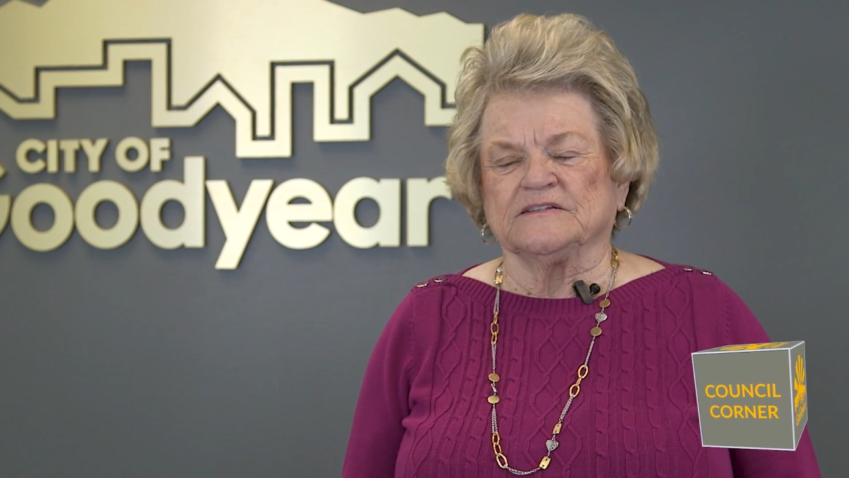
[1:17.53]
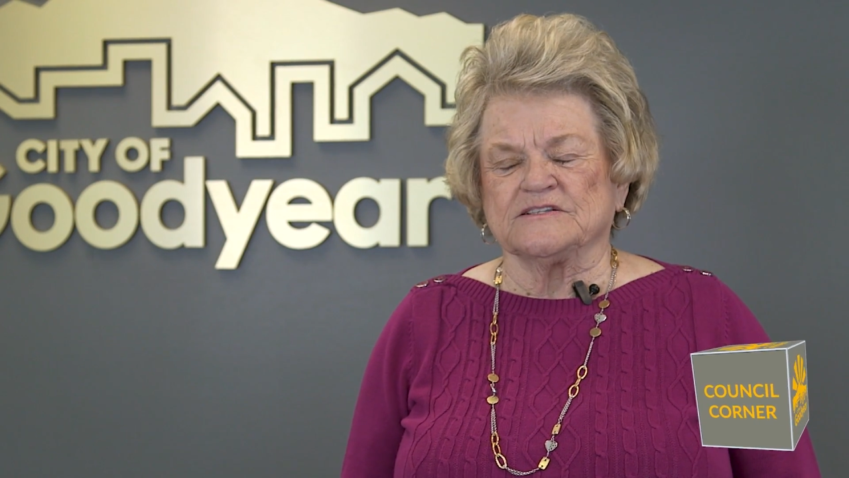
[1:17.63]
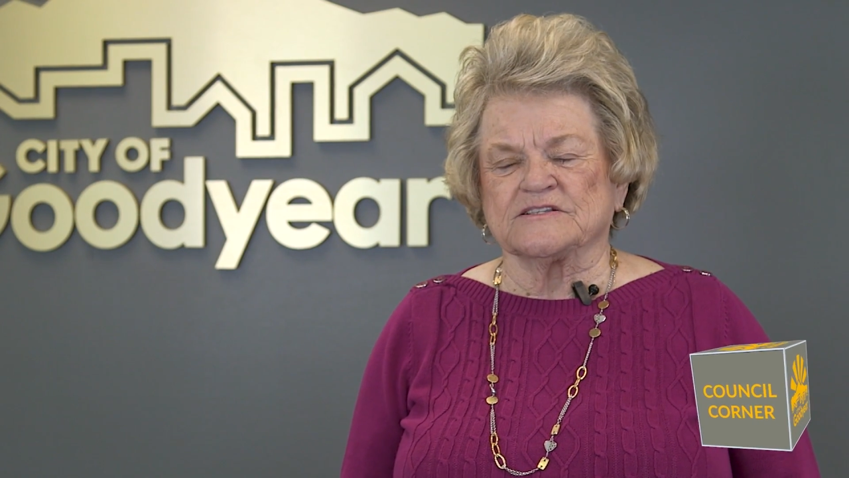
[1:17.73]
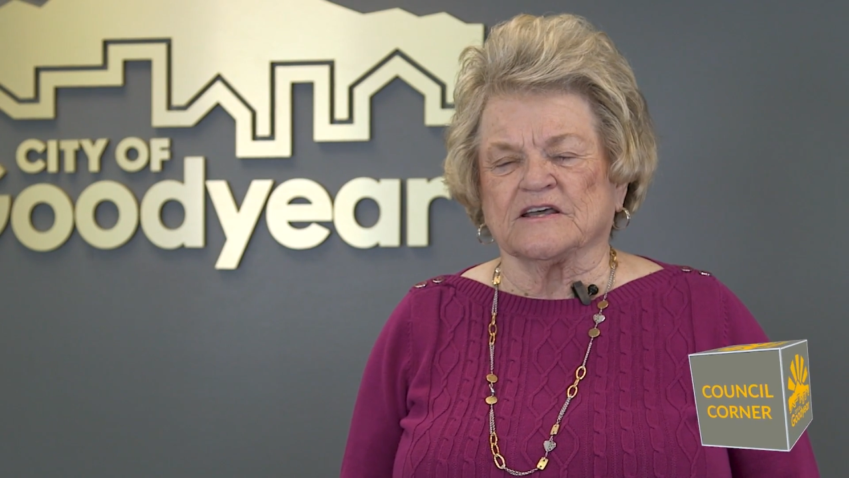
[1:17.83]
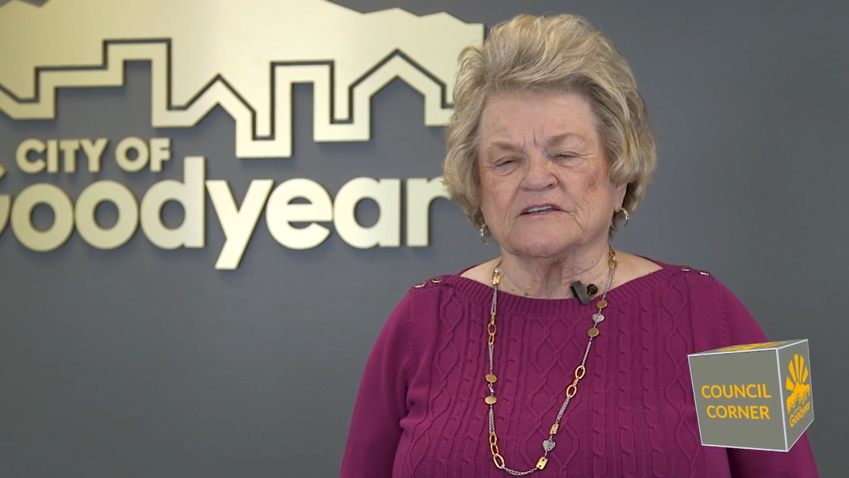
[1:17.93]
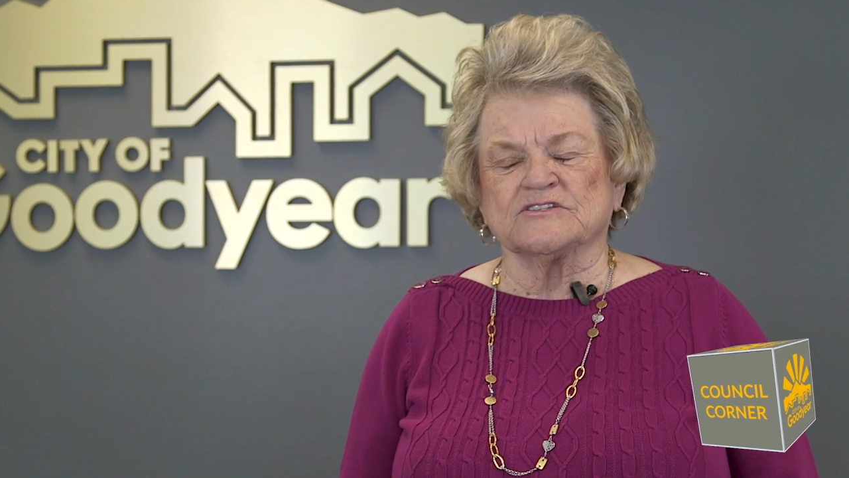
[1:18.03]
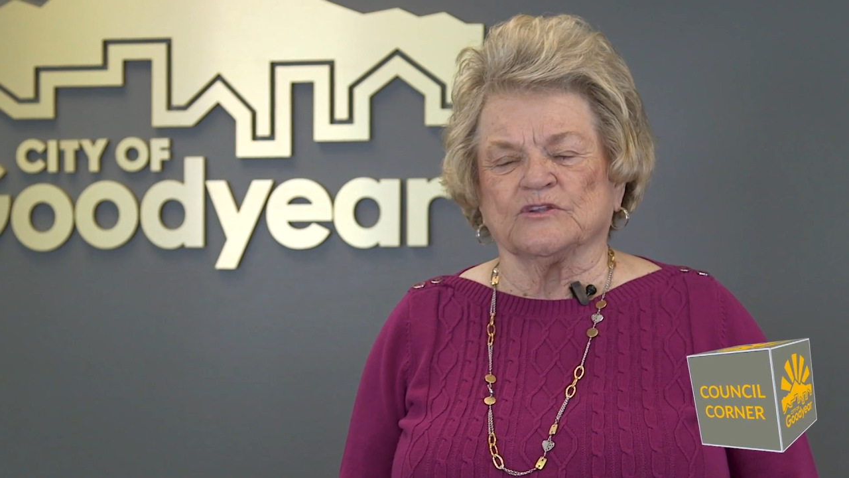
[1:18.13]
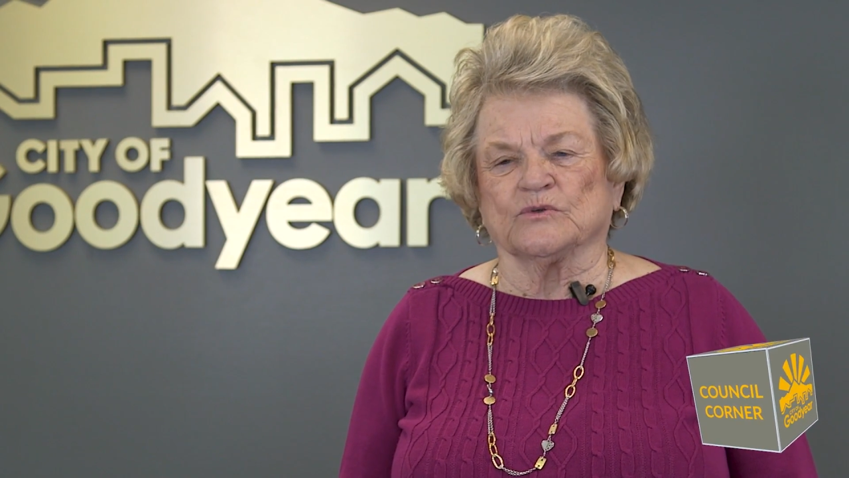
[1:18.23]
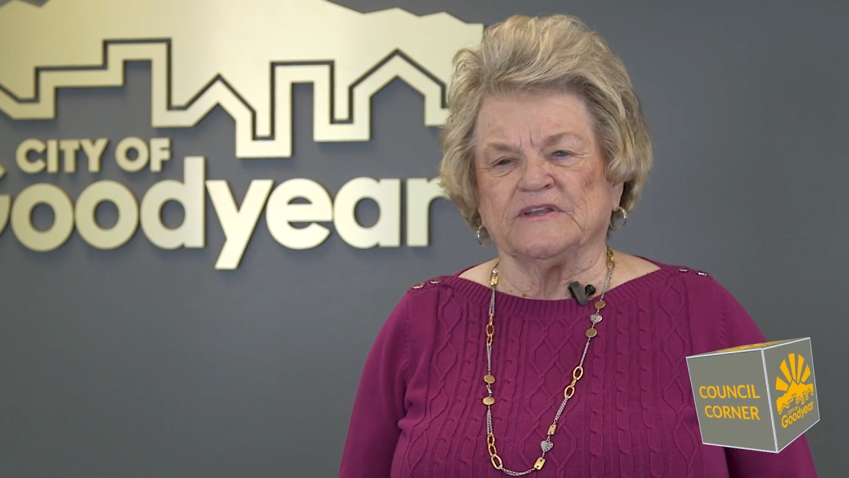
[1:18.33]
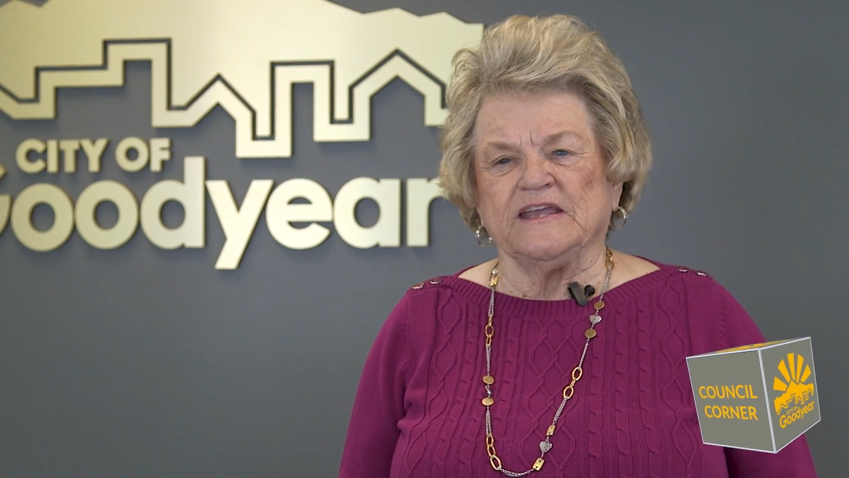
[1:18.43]
discuss
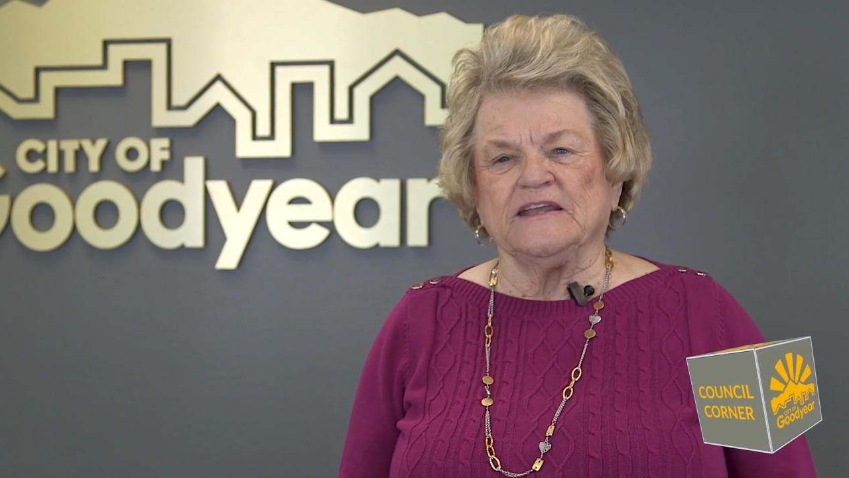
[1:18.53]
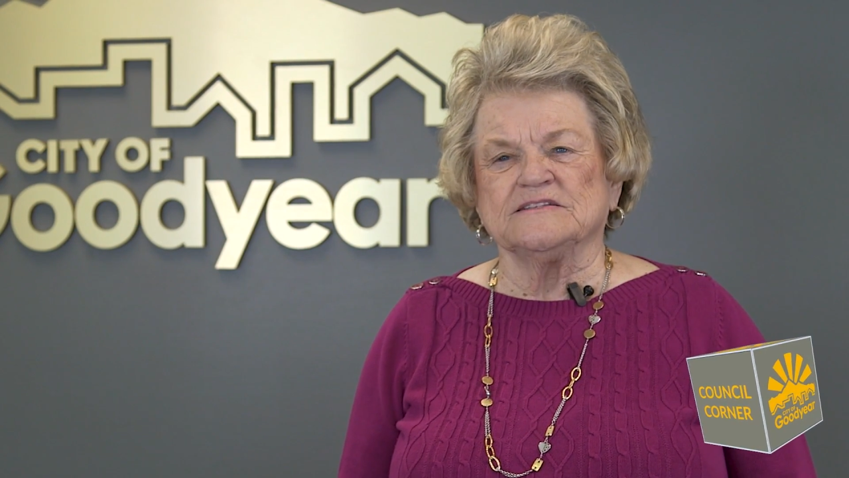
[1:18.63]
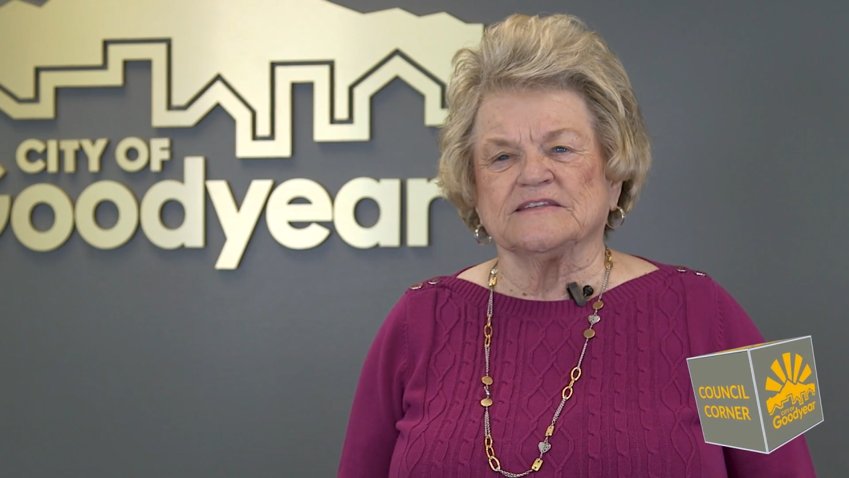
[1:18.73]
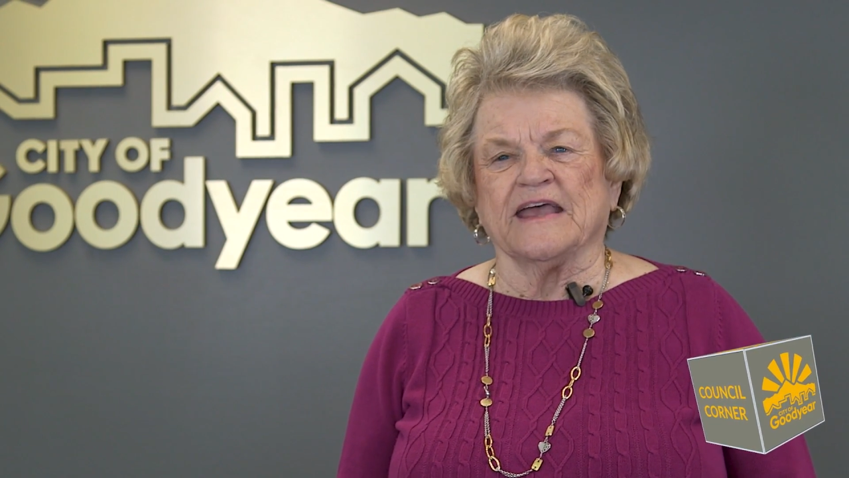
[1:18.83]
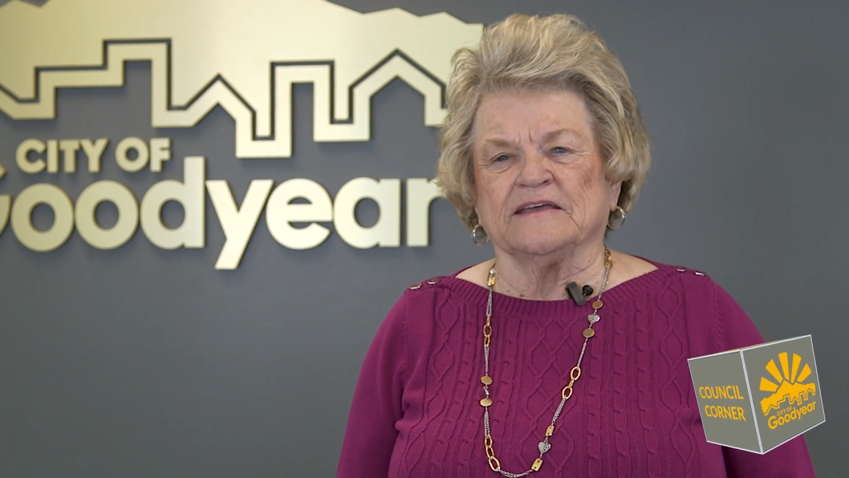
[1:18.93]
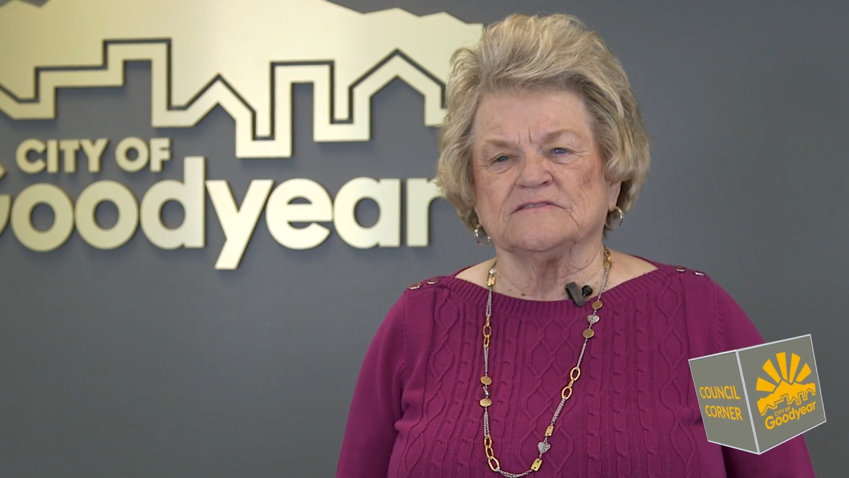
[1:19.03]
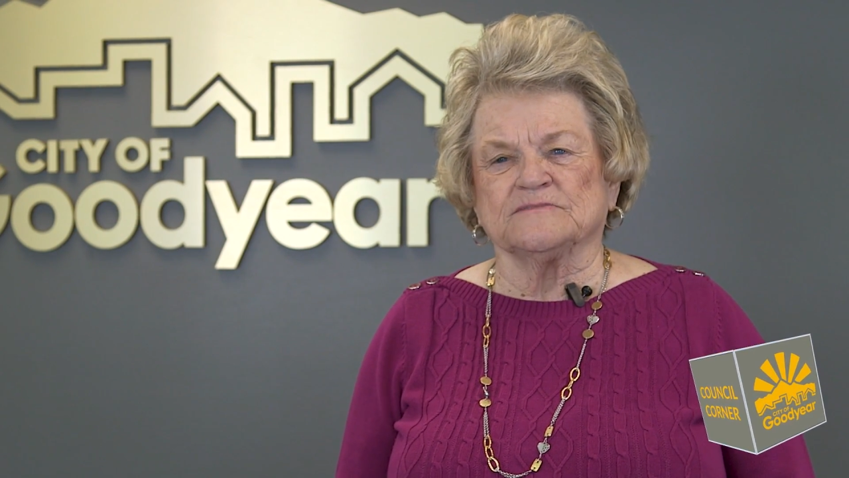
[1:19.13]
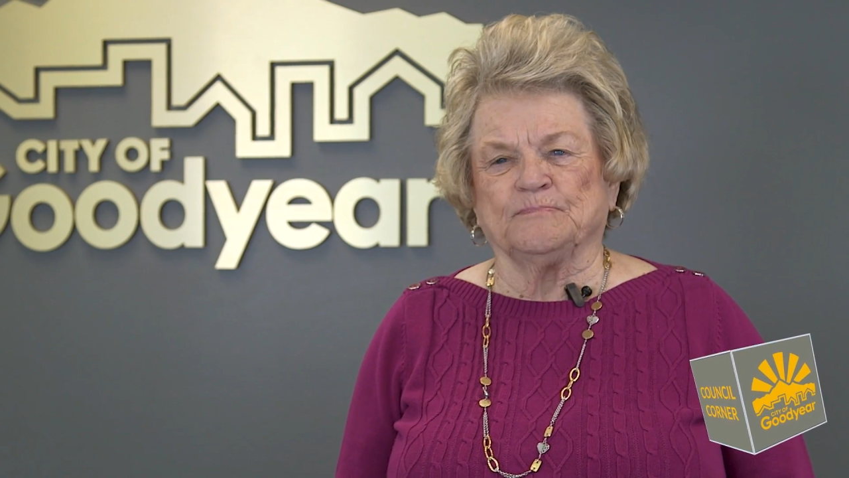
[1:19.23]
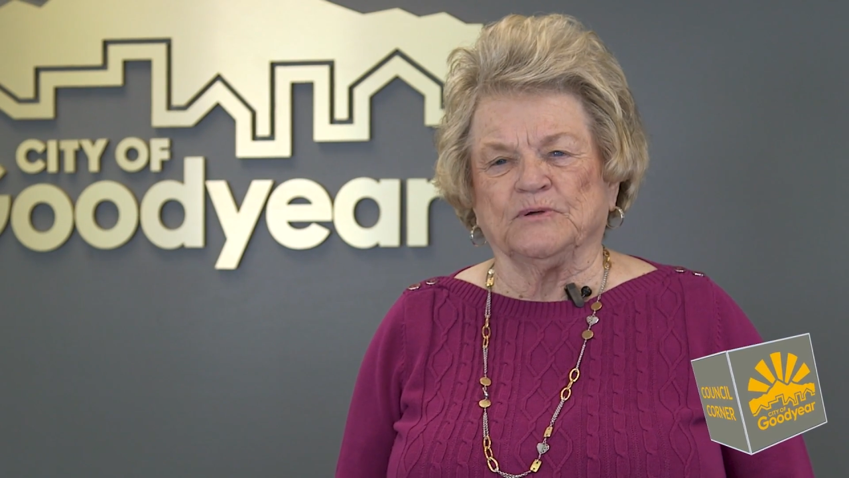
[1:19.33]
their needs and